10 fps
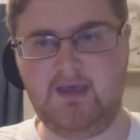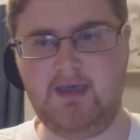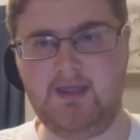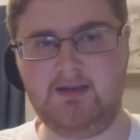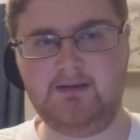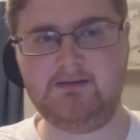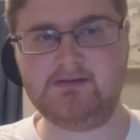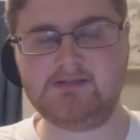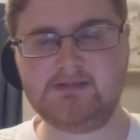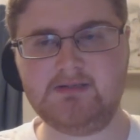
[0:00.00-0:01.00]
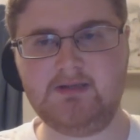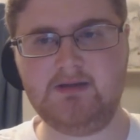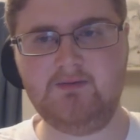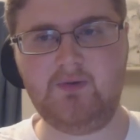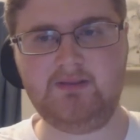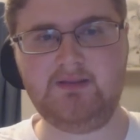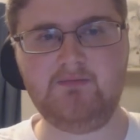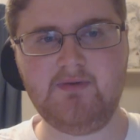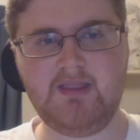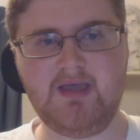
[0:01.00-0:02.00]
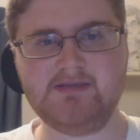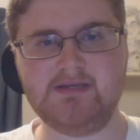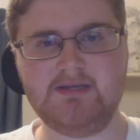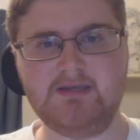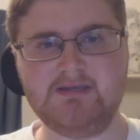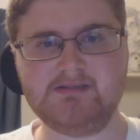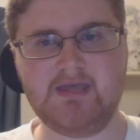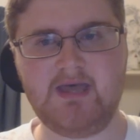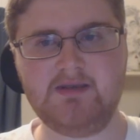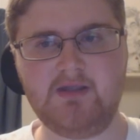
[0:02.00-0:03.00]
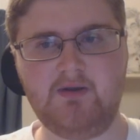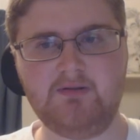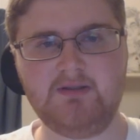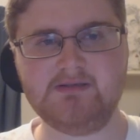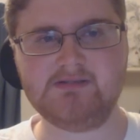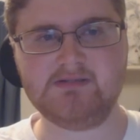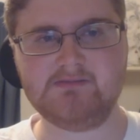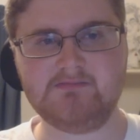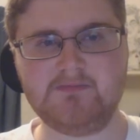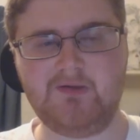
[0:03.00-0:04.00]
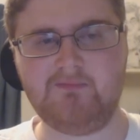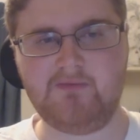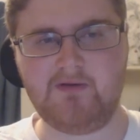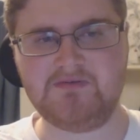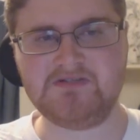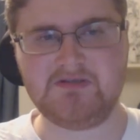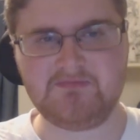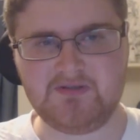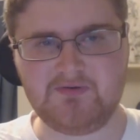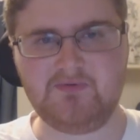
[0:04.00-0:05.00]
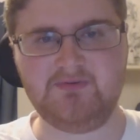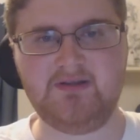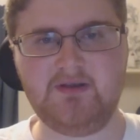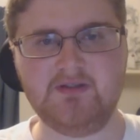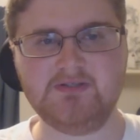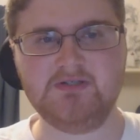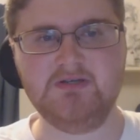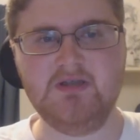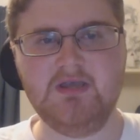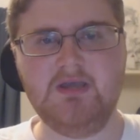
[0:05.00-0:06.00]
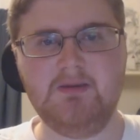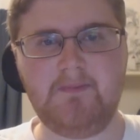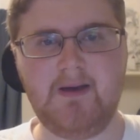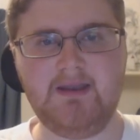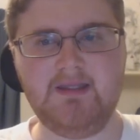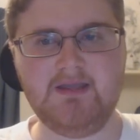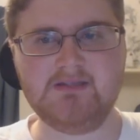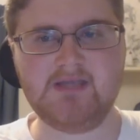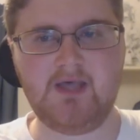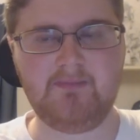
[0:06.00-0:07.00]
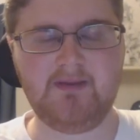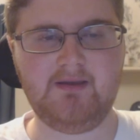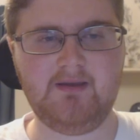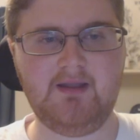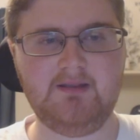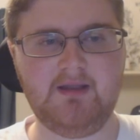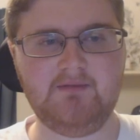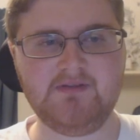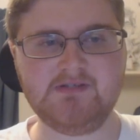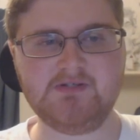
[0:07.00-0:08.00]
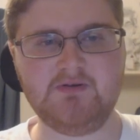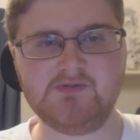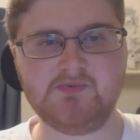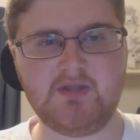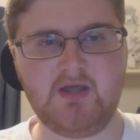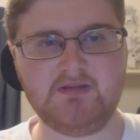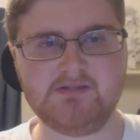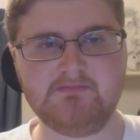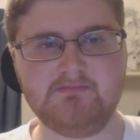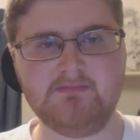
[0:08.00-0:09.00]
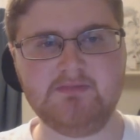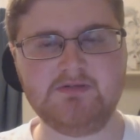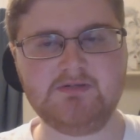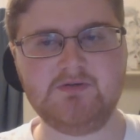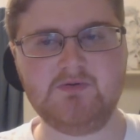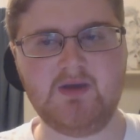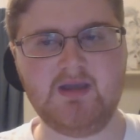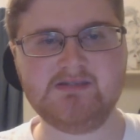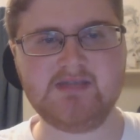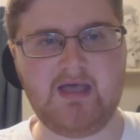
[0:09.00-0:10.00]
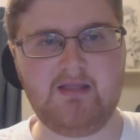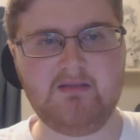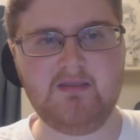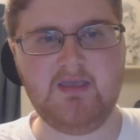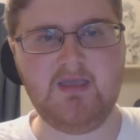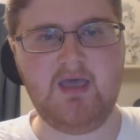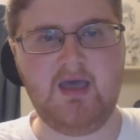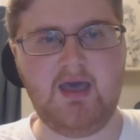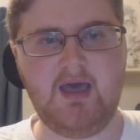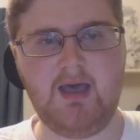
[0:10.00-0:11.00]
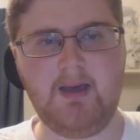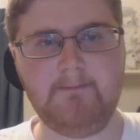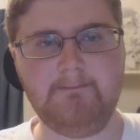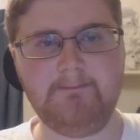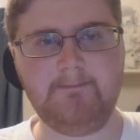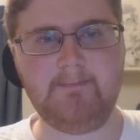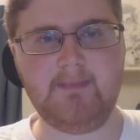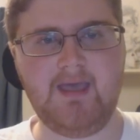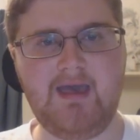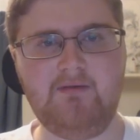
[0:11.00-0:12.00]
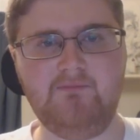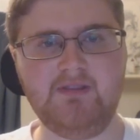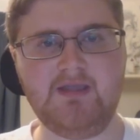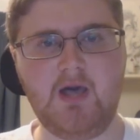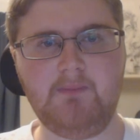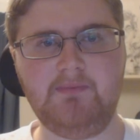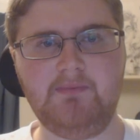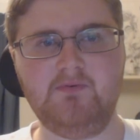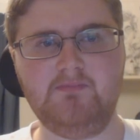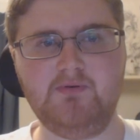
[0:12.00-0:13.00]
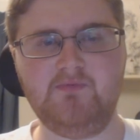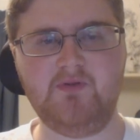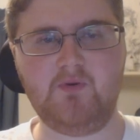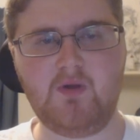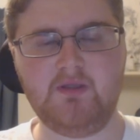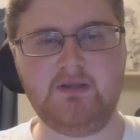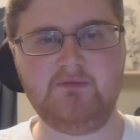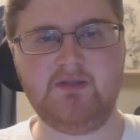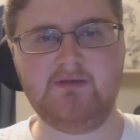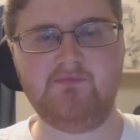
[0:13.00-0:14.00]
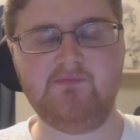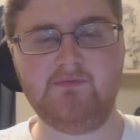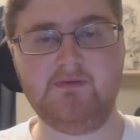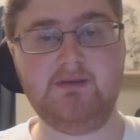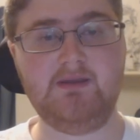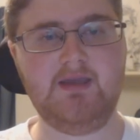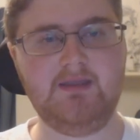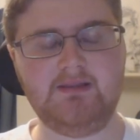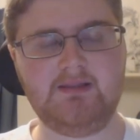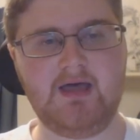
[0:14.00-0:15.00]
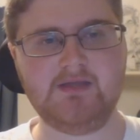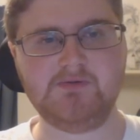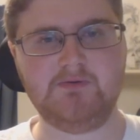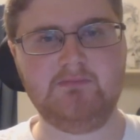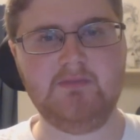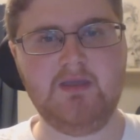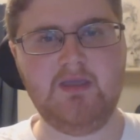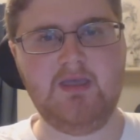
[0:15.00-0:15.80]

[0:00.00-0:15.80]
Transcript: And what they're realizing is that not only is this, you know, obviously really cool technology, but it's helping a lot of these students with autism to excel um, and really helping to improve their quality of life in the classroom.